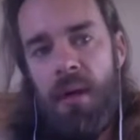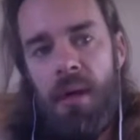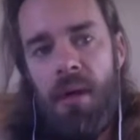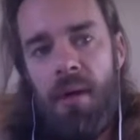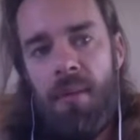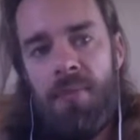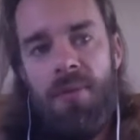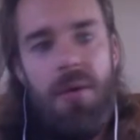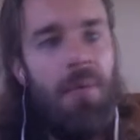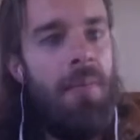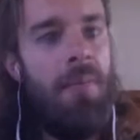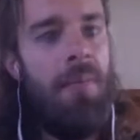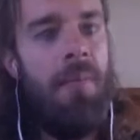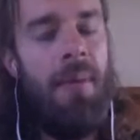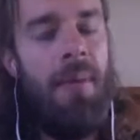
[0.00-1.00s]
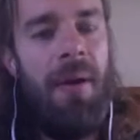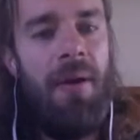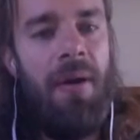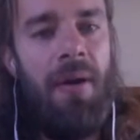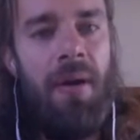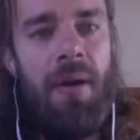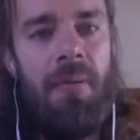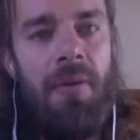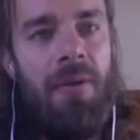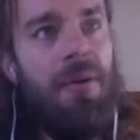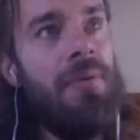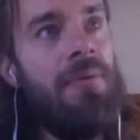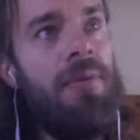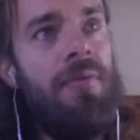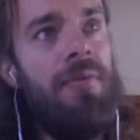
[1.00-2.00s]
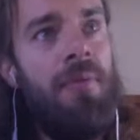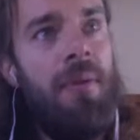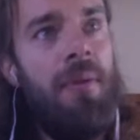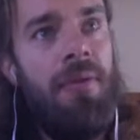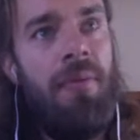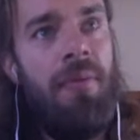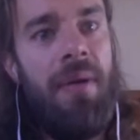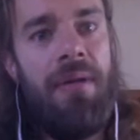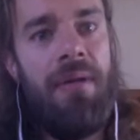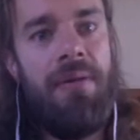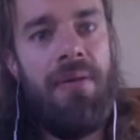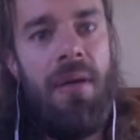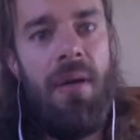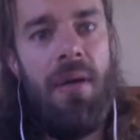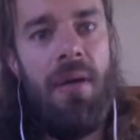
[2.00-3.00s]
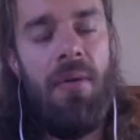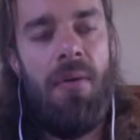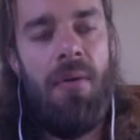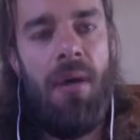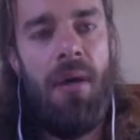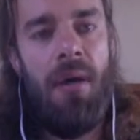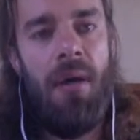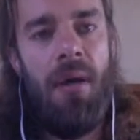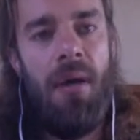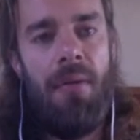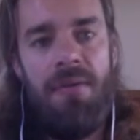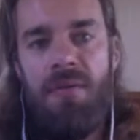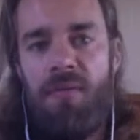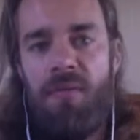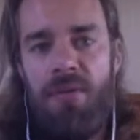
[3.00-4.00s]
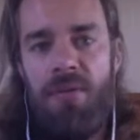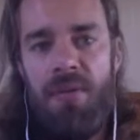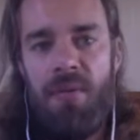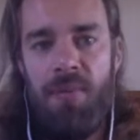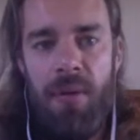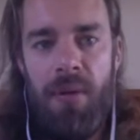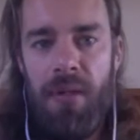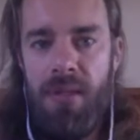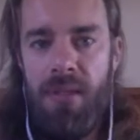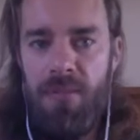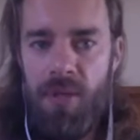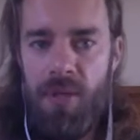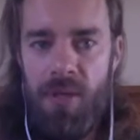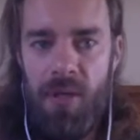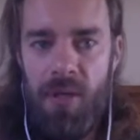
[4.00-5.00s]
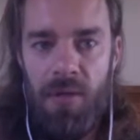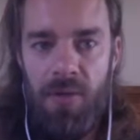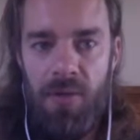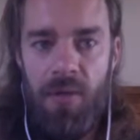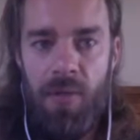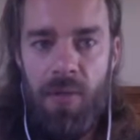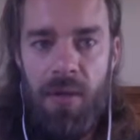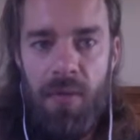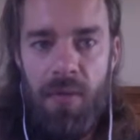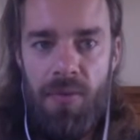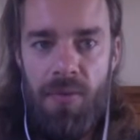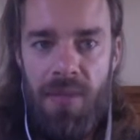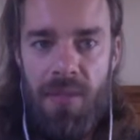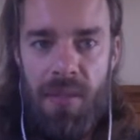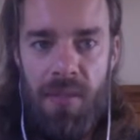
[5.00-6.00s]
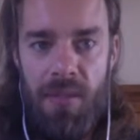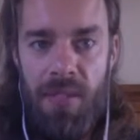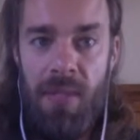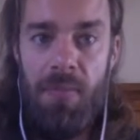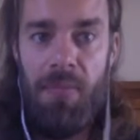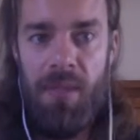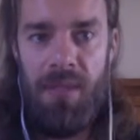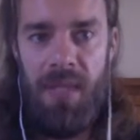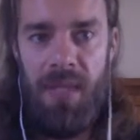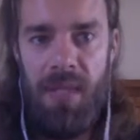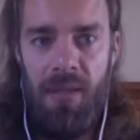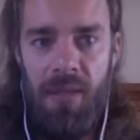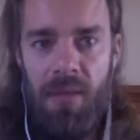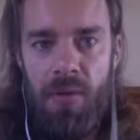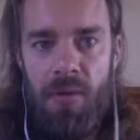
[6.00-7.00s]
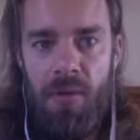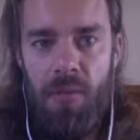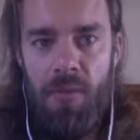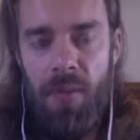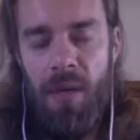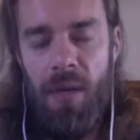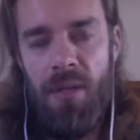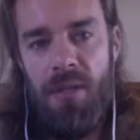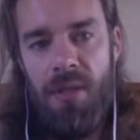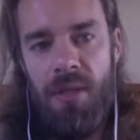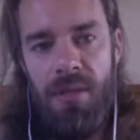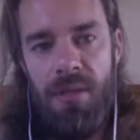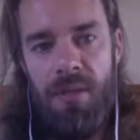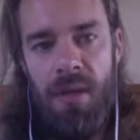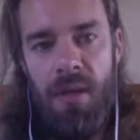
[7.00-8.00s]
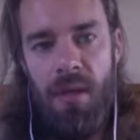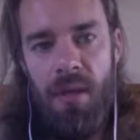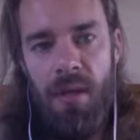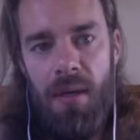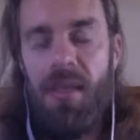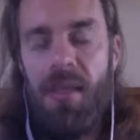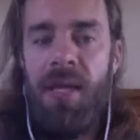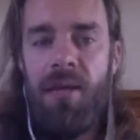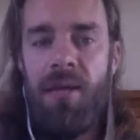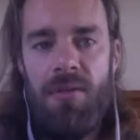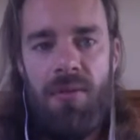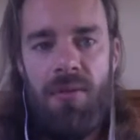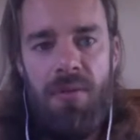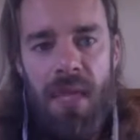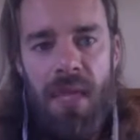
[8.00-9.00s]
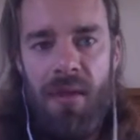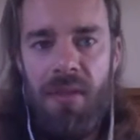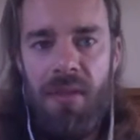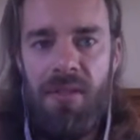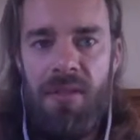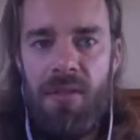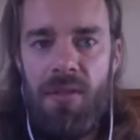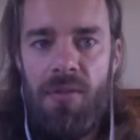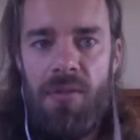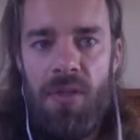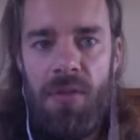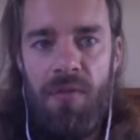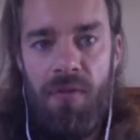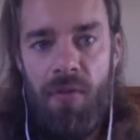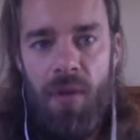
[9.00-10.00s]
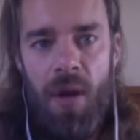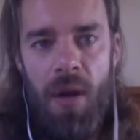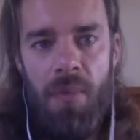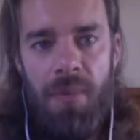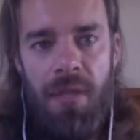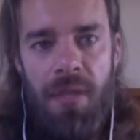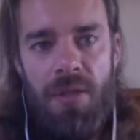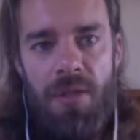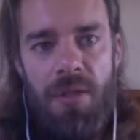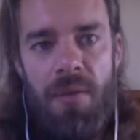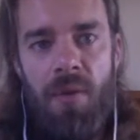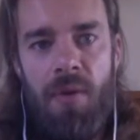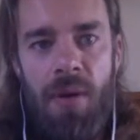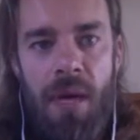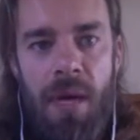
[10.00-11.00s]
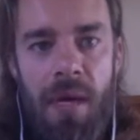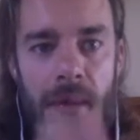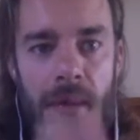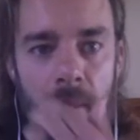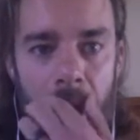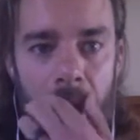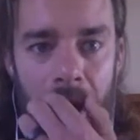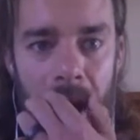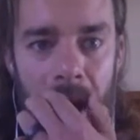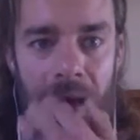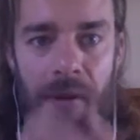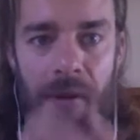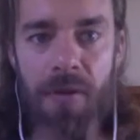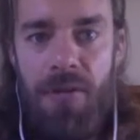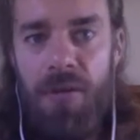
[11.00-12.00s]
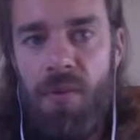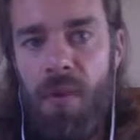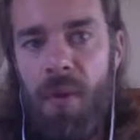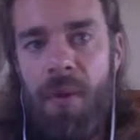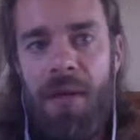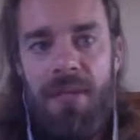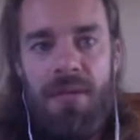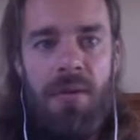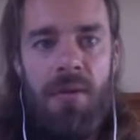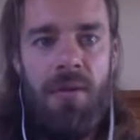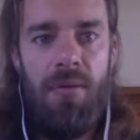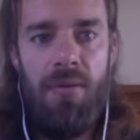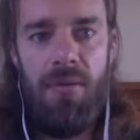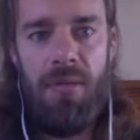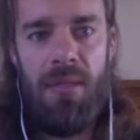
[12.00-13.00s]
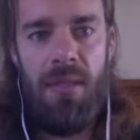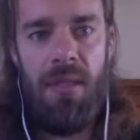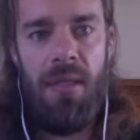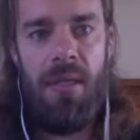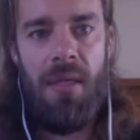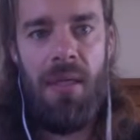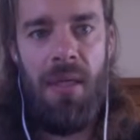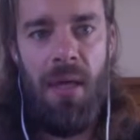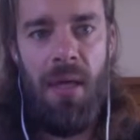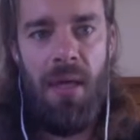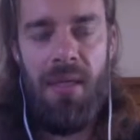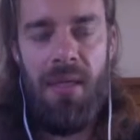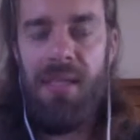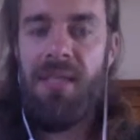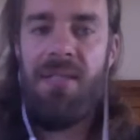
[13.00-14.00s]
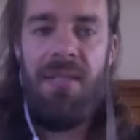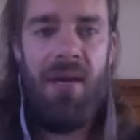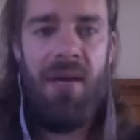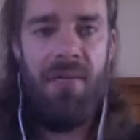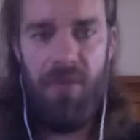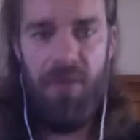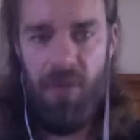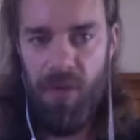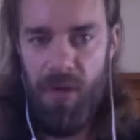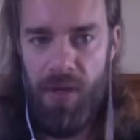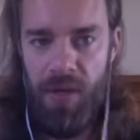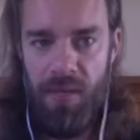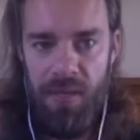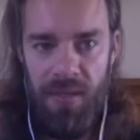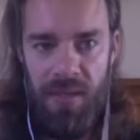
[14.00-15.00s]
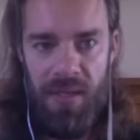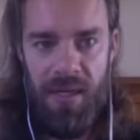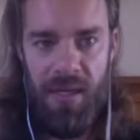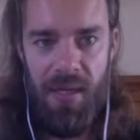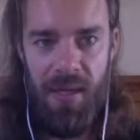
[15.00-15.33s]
So my background, I've been in crypto for about 3 years now. I was the first employee at this project called TrueBit, which was a deeply technical project, layer 2 scaling solution for computation created by Christian Reitweisner, who's the lead dev and creator of Solidity.